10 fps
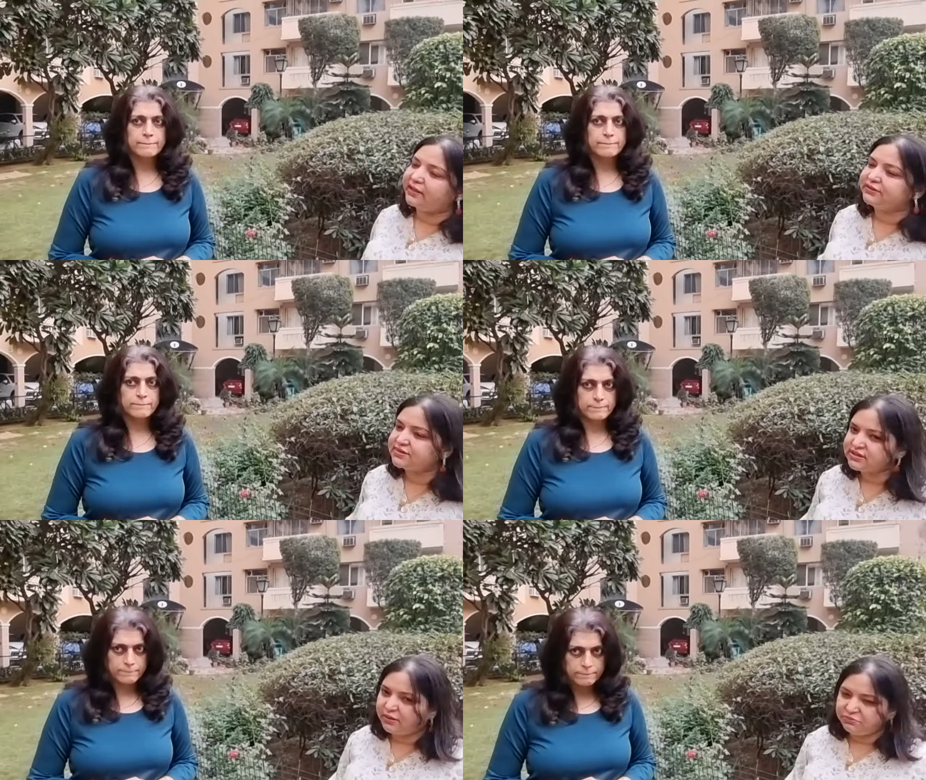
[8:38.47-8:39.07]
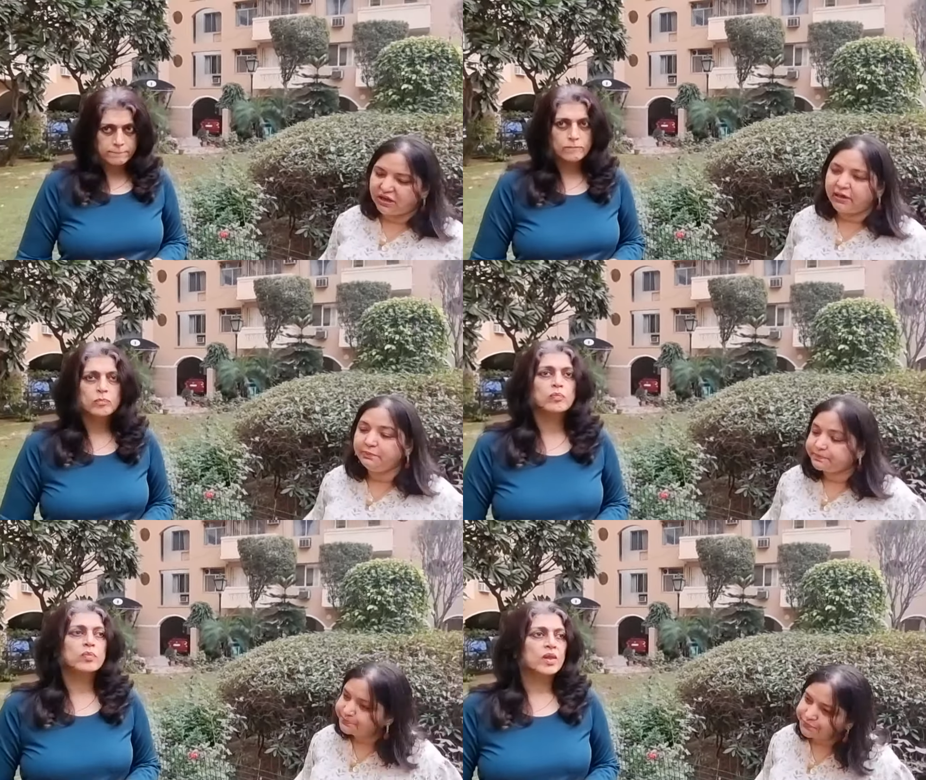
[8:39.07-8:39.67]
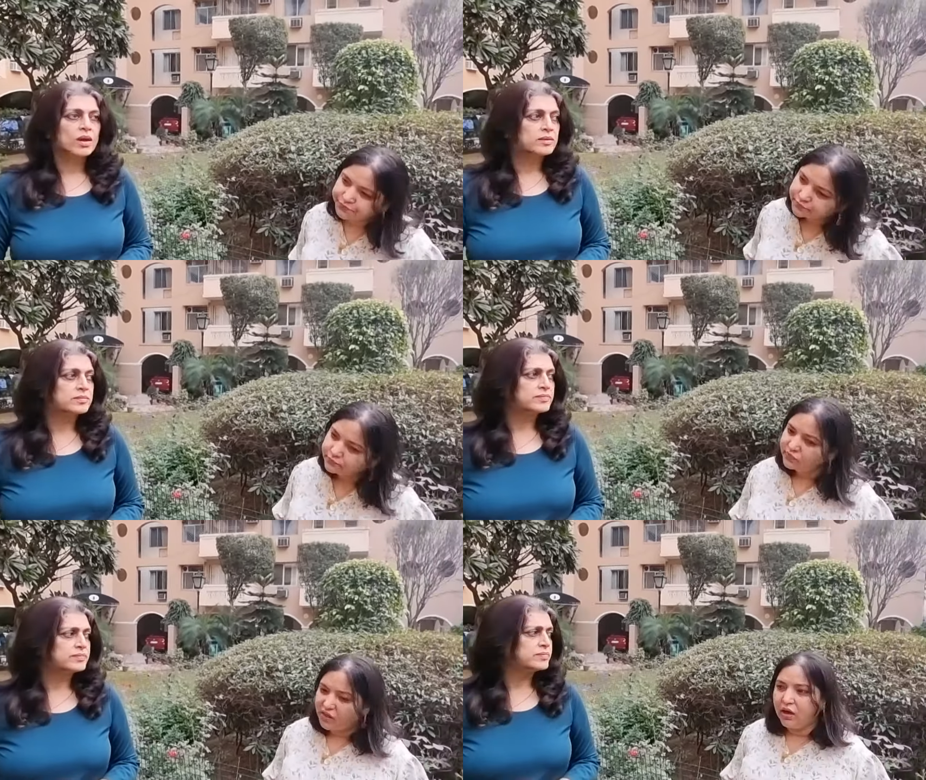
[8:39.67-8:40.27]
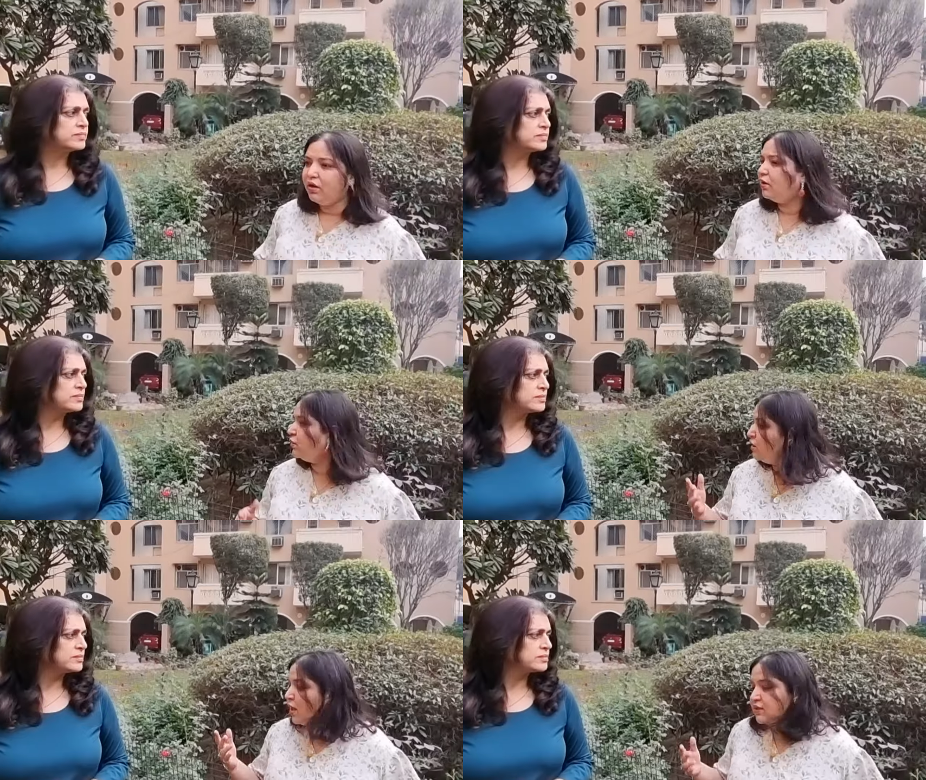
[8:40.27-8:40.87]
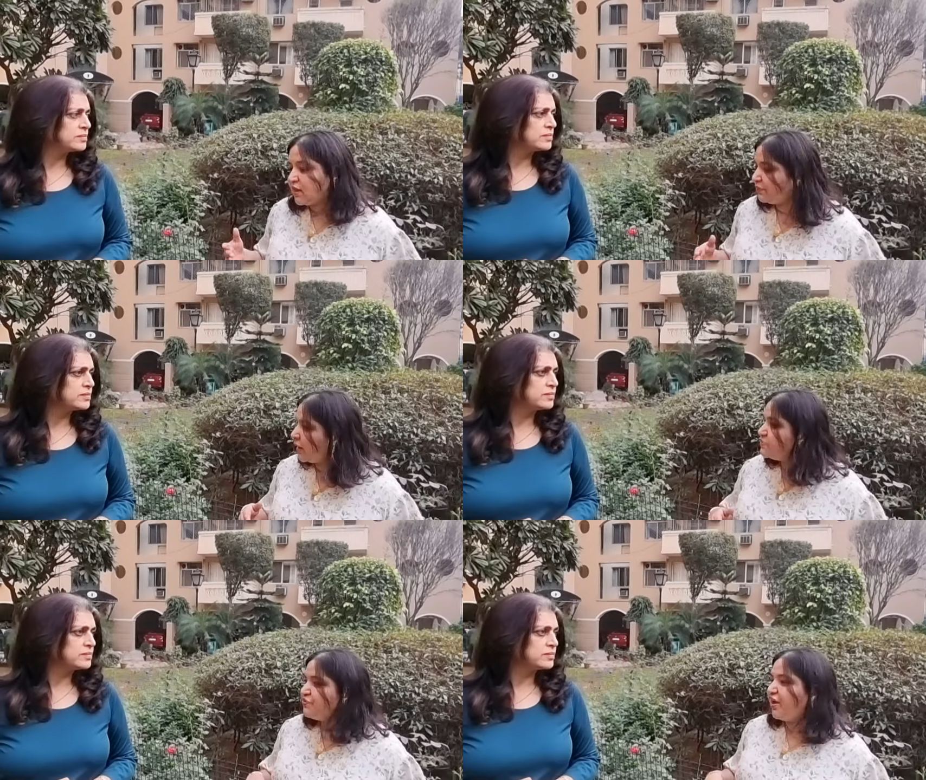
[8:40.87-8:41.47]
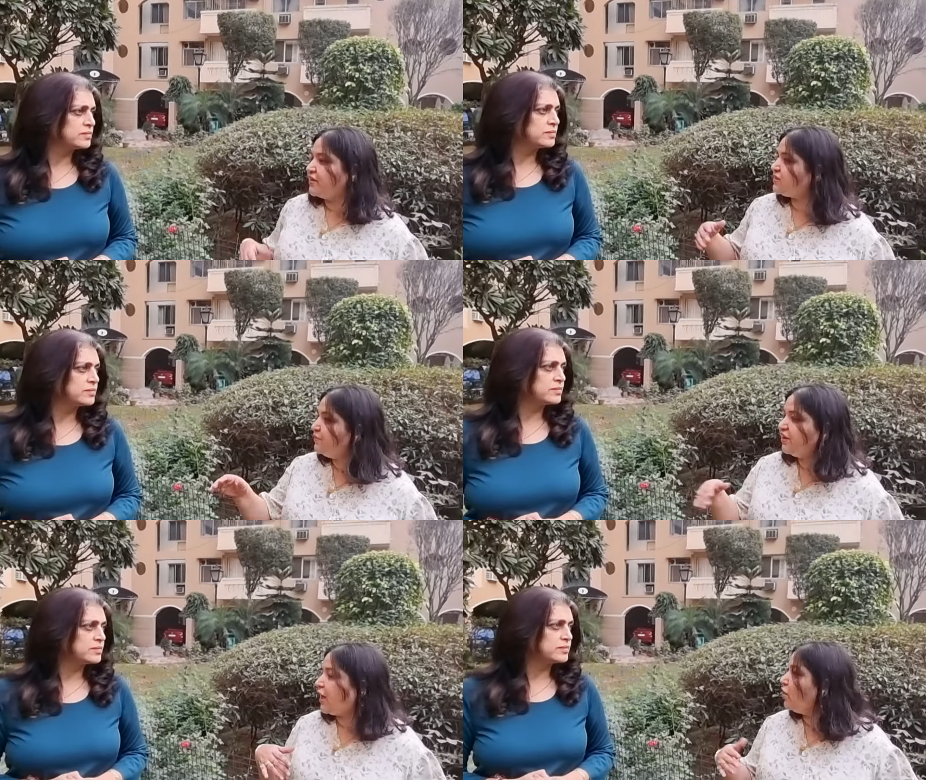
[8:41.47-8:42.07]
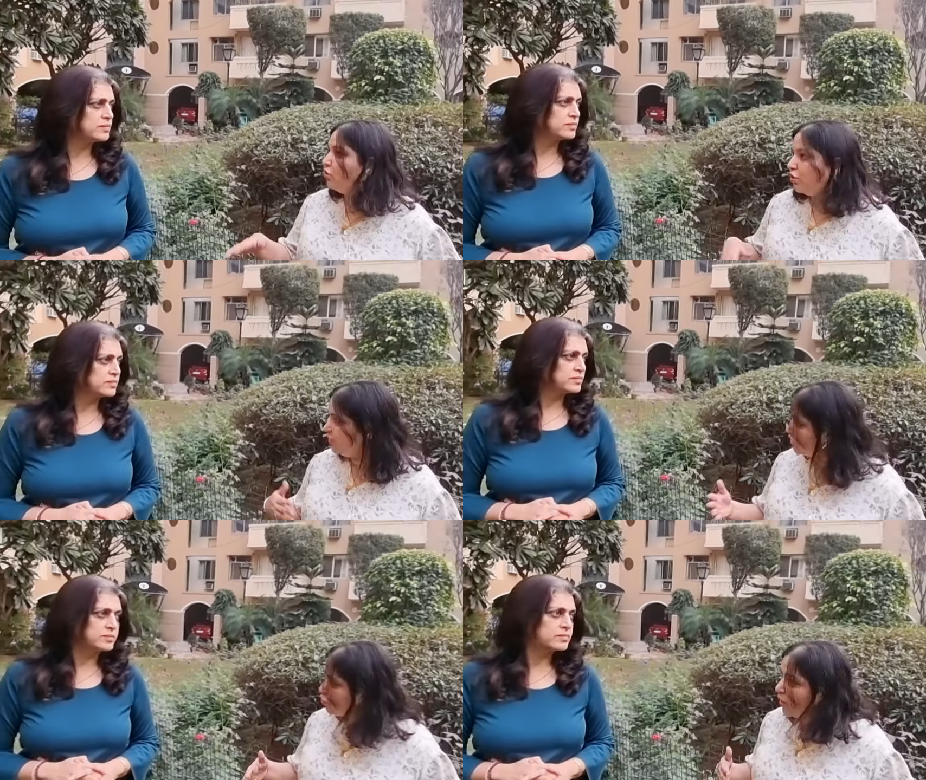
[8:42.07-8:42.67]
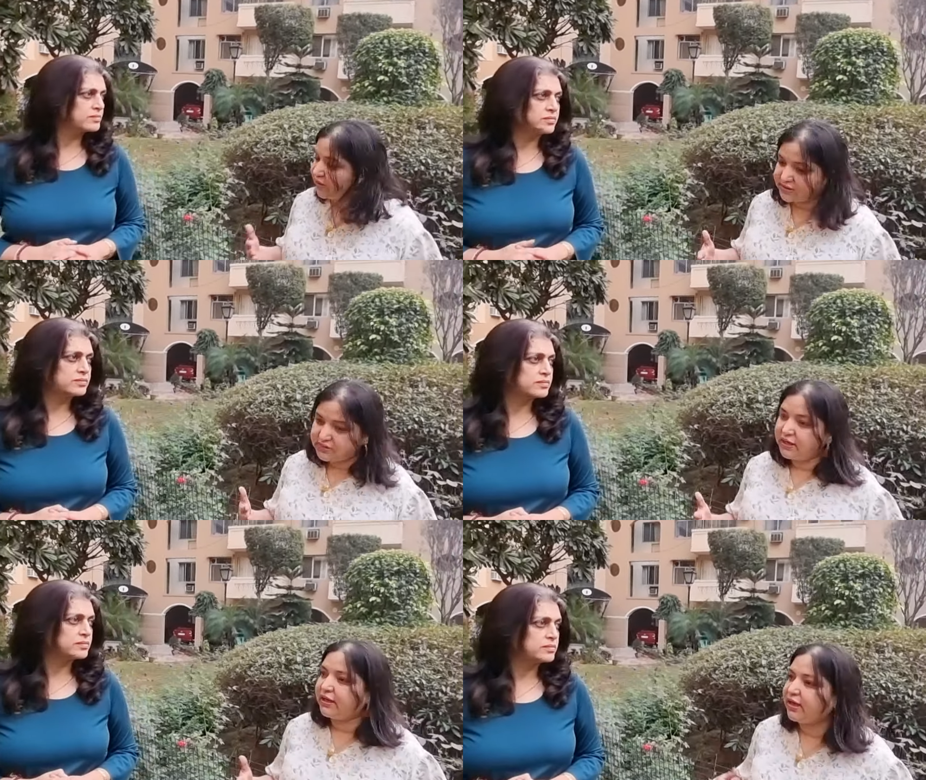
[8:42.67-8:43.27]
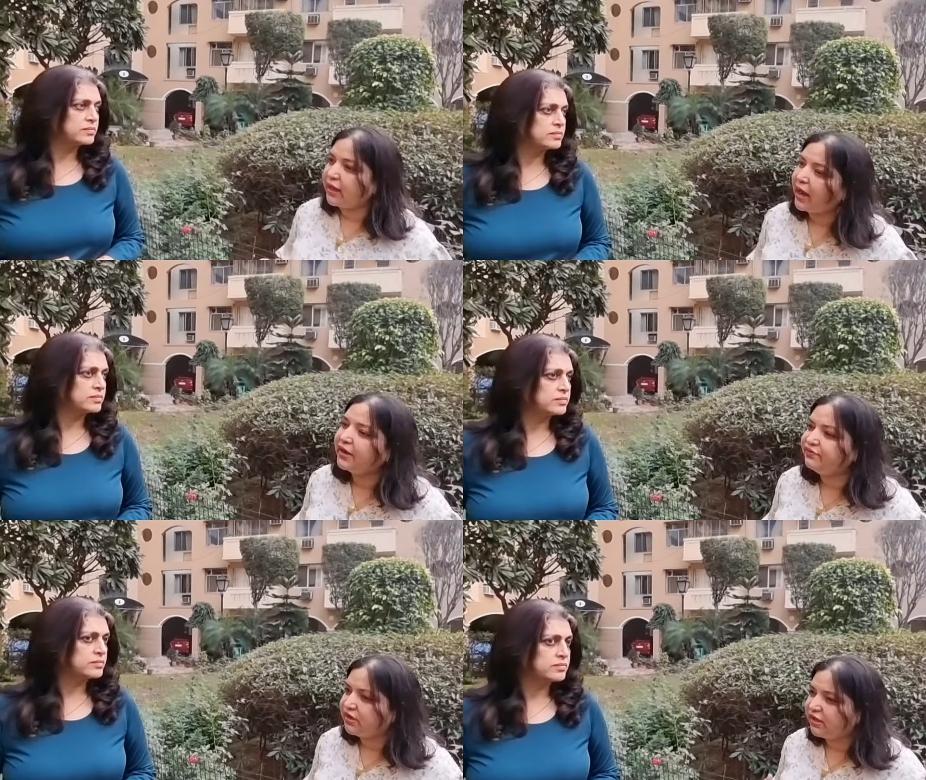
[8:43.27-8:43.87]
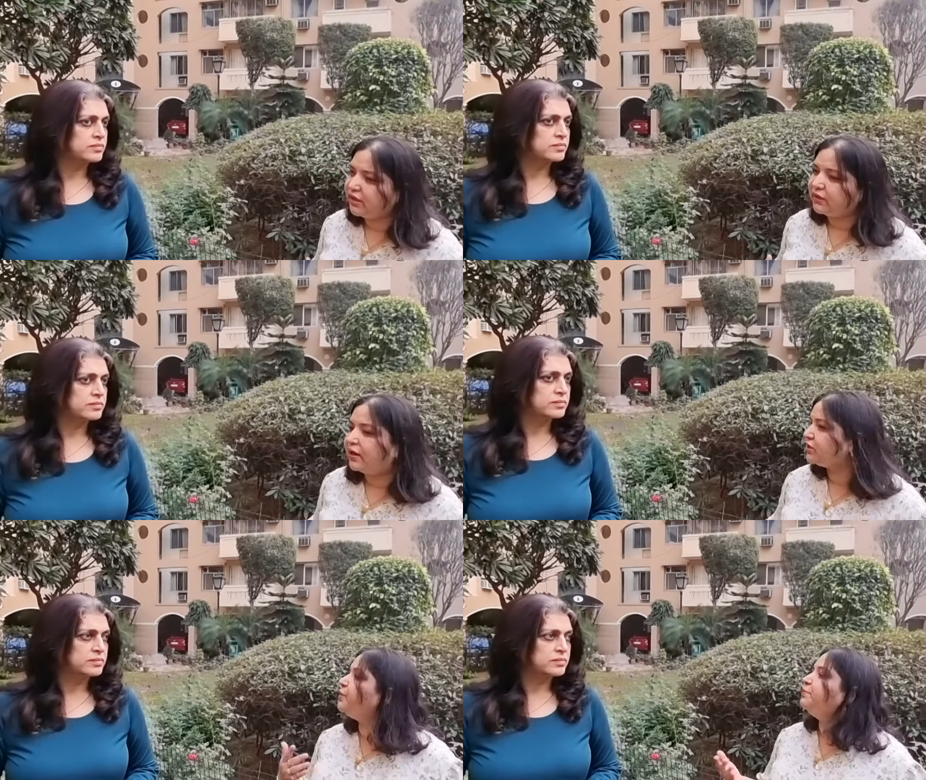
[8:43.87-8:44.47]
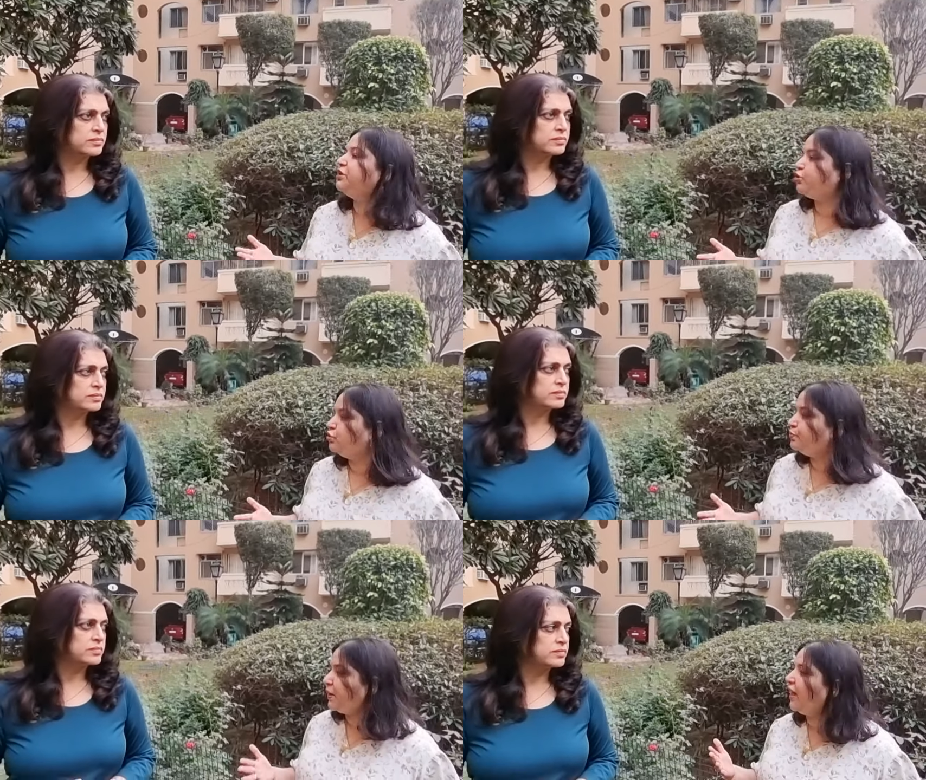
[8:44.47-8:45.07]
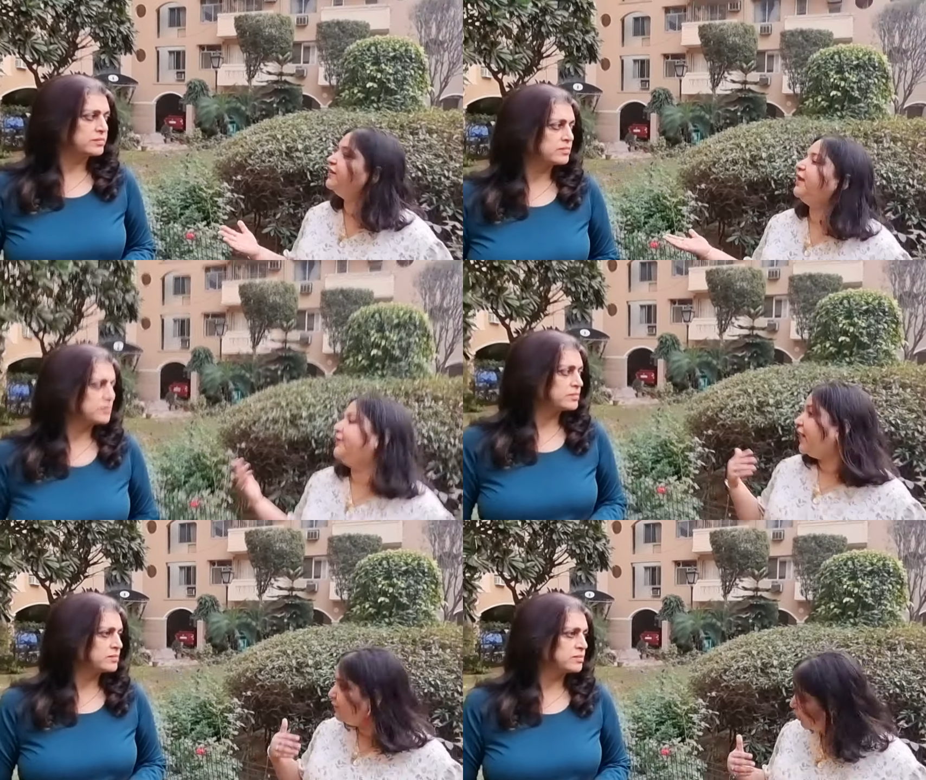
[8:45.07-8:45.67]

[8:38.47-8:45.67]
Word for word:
Speaker 1: at the same time. Uh, sometimes we estimate how long each one is taking and we encourage people to plan their time